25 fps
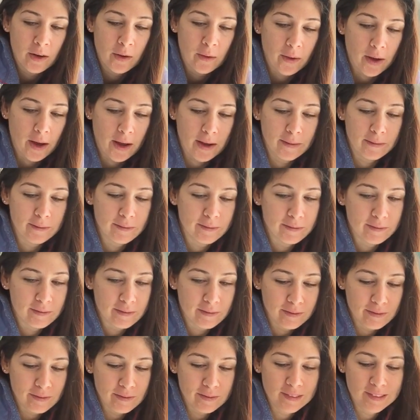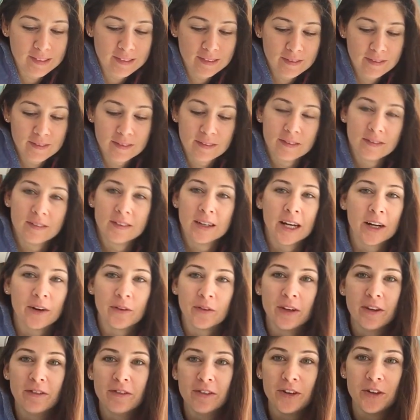Okay. I
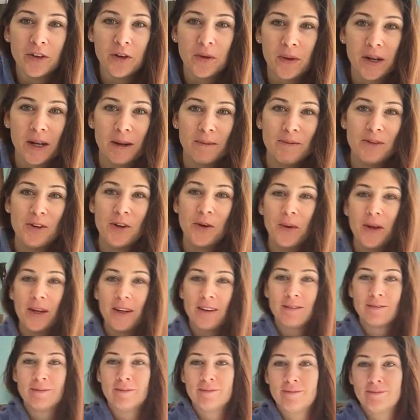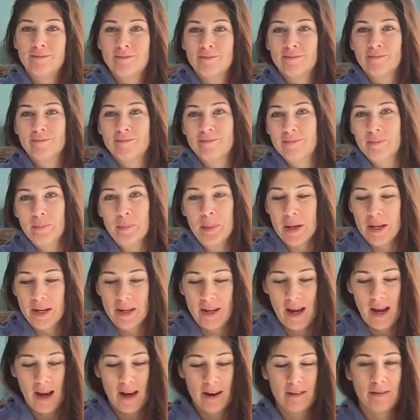don't even know what I'm doing. But
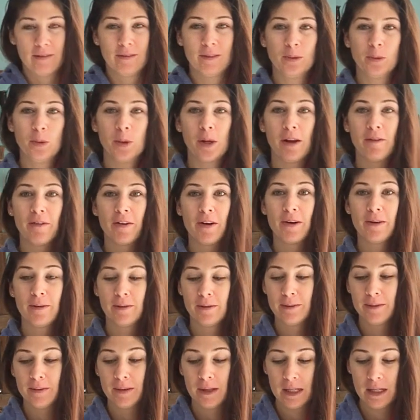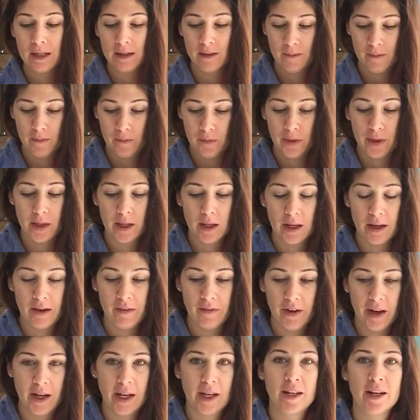hey, whatever.
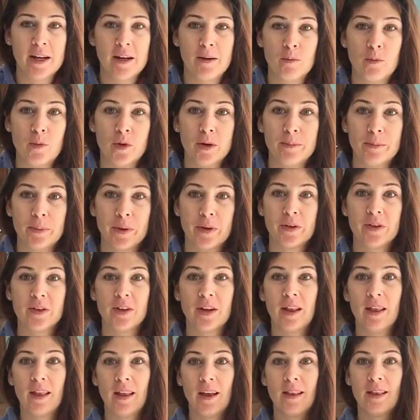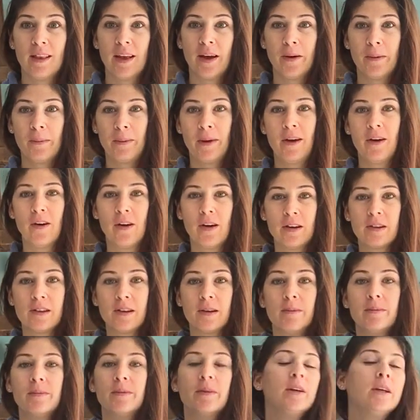If I can help one person, then that would be
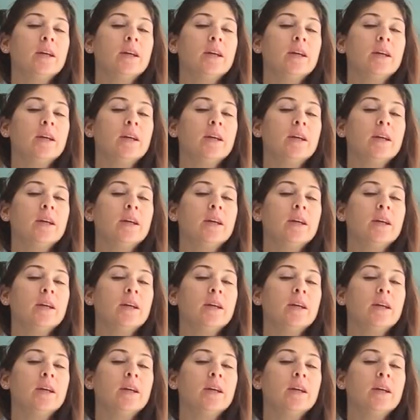awesome.